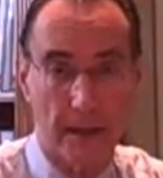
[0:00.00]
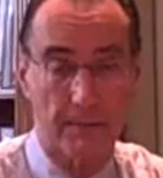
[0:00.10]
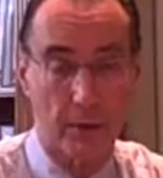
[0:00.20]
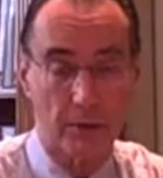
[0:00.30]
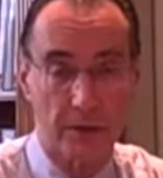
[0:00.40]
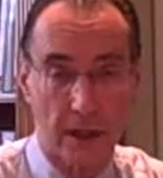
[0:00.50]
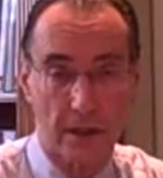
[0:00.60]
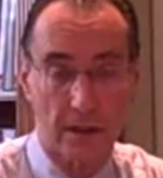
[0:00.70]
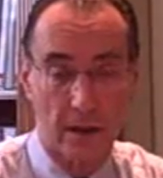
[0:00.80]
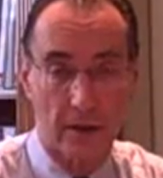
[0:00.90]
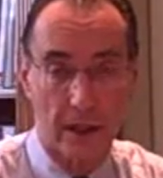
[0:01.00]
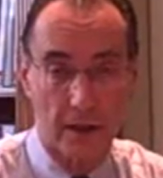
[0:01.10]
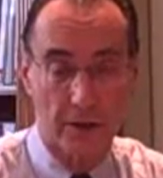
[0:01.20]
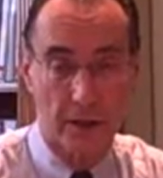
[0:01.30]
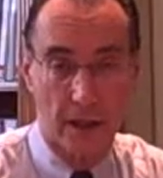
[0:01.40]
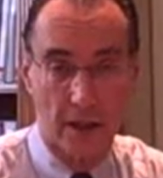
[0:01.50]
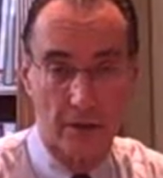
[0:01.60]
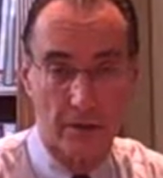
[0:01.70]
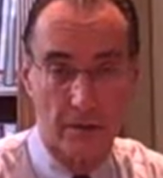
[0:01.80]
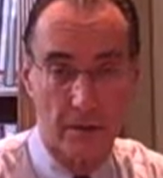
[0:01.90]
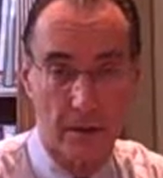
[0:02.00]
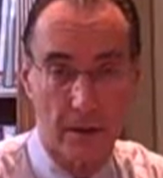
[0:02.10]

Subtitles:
and post-secondary education.